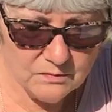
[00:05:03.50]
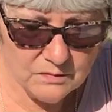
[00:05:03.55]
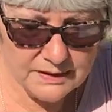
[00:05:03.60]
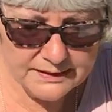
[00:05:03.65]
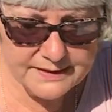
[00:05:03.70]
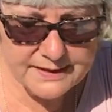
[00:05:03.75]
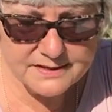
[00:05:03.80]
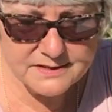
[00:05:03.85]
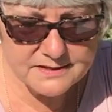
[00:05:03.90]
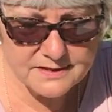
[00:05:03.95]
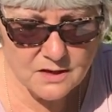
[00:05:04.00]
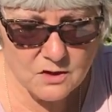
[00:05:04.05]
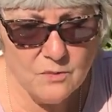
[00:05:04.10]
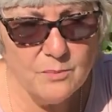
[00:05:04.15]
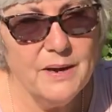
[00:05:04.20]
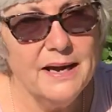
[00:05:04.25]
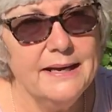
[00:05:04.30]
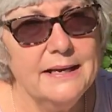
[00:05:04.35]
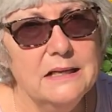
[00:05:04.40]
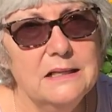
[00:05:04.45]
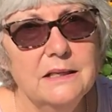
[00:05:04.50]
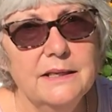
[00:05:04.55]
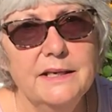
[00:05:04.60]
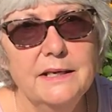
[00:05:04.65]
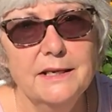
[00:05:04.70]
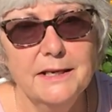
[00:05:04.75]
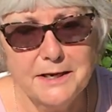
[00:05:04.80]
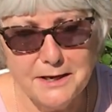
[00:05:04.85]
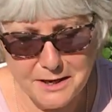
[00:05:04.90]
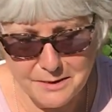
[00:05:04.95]
I guess they don't mind
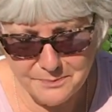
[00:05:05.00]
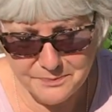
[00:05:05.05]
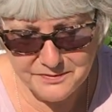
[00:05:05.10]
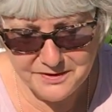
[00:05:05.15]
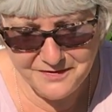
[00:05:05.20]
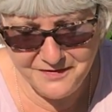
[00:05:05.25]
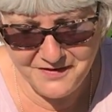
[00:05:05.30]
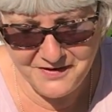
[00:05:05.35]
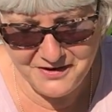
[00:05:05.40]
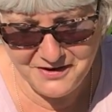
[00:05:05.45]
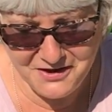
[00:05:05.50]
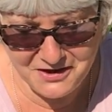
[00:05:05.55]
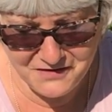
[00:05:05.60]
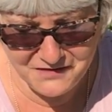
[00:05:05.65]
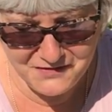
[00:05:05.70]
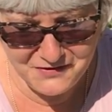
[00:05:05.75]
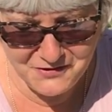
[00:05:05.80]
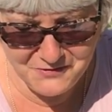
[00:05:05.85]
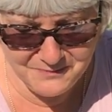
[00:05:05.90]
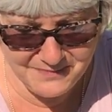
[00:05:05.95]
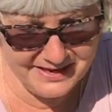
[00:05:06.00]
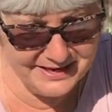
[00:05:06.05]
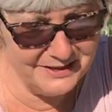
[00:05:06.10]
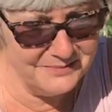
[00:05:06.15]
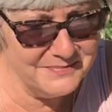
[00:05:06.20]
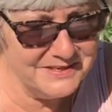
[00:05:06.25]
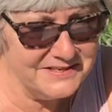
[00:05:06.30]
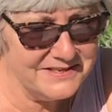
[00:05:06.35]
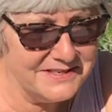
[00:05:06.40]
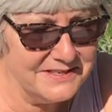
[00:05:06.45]
cleaning up if you make a
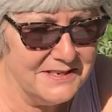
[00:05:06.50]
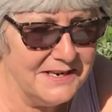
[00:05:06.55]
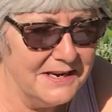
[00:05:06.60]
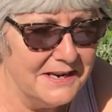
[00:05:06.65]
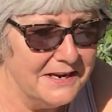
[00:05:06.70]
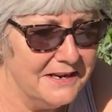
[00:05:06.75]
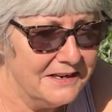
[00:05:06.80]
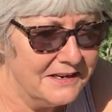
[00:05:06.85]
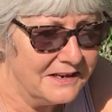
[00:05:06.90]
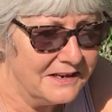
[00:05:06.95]
mistake.